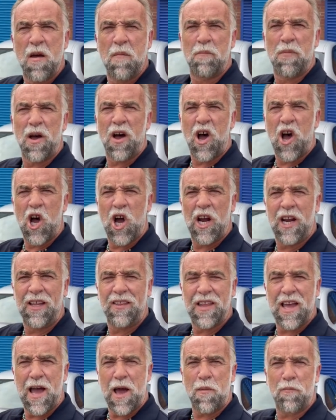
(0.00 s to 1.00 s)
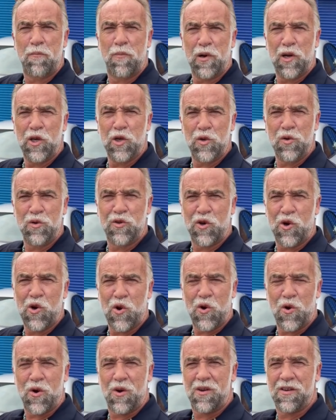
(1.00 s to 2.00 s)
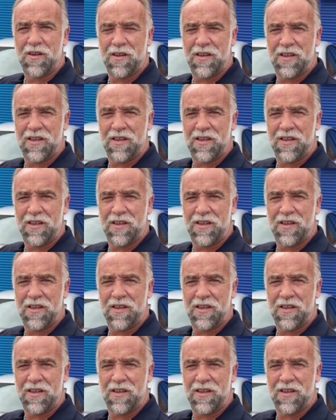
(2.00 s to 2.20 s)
Behind that blue door